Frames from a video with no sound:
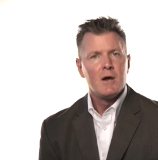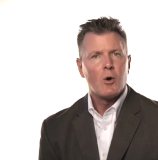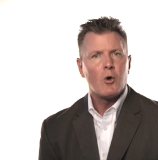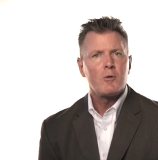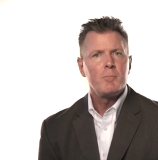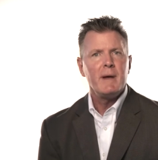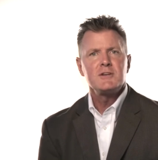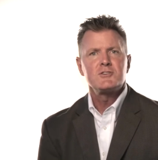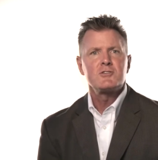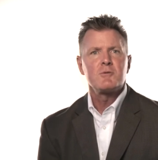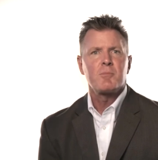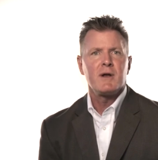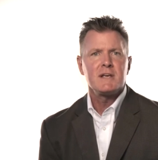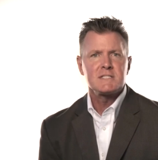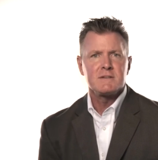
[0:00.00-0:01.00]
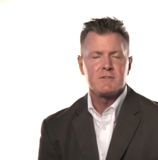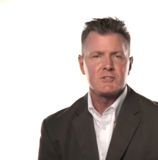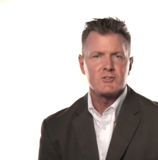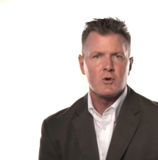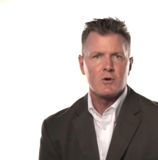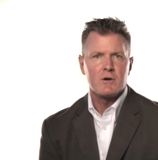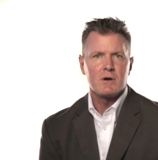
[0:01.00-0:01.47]
or major depressive
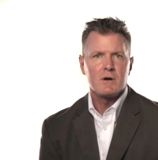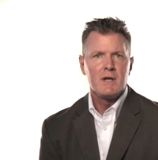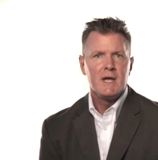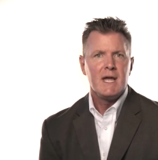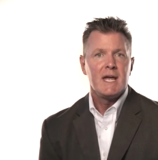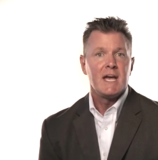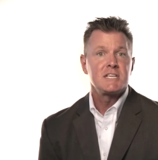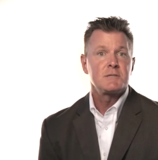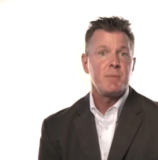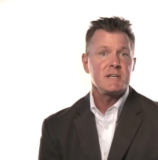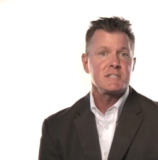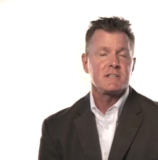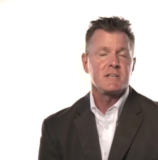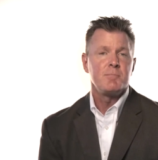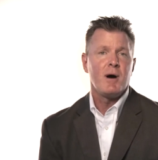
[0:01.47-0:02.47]
disorder, especially